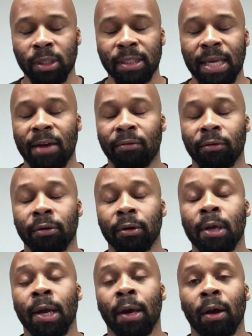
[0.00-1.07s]
Stanford
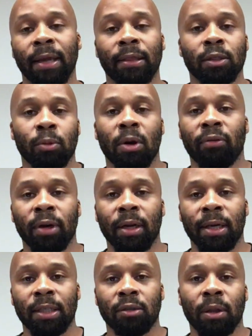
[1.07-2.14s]
at the 1200
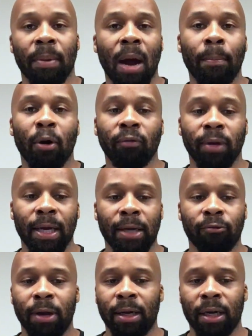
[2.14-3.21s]
leg. So the pop-off
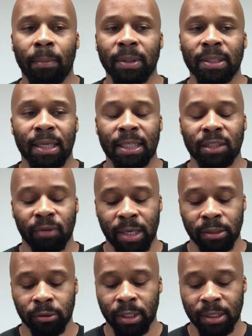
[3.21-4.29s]
leg ran a couple of seconds
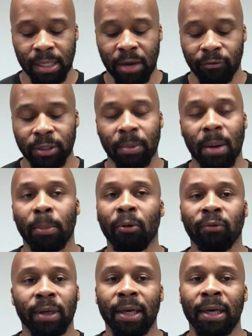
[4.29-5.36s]
faster than Stanford's
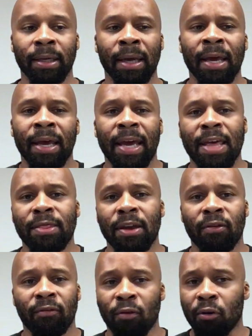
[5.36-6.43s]
pop-off leg, and their
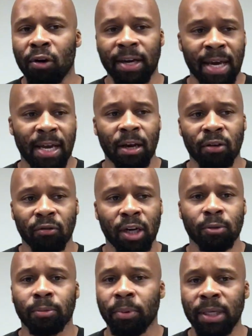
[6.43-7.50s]
400 and 800
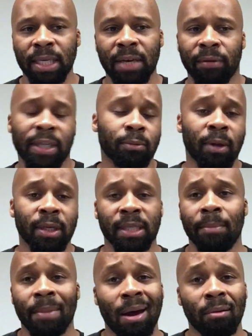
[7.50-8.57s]
runners were pretty even, as well as
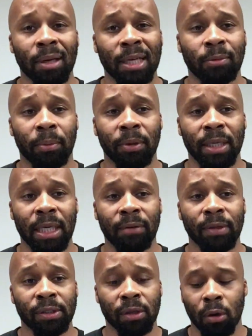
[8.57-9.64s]
their mile legs were pretty
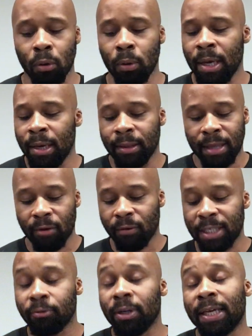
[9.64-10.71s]
even. So that
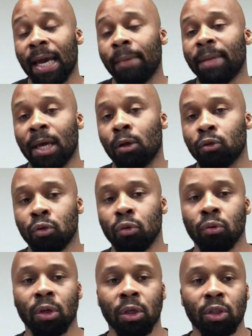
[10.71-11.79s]
race really came down to
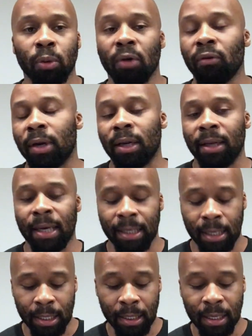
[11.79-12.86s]
the 1200 leg,
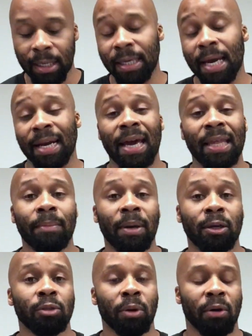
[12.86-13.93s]
and Indiana had the
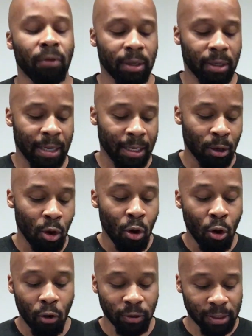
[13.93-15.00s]
better 1200 leg
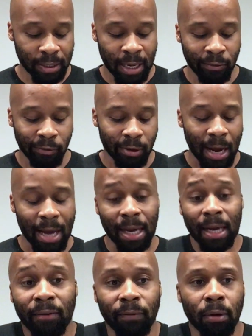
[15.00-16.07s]
over Stanford. I
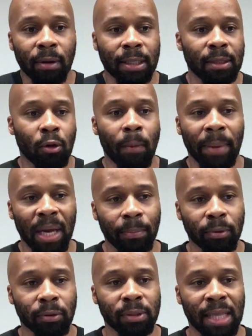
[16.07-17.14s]
of felt like on
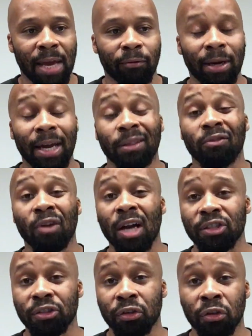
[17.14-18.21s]
paper, Stanford had the
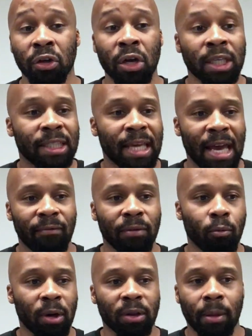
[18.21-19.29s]
roster to have
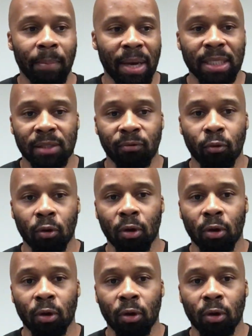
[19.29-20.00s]
one of the best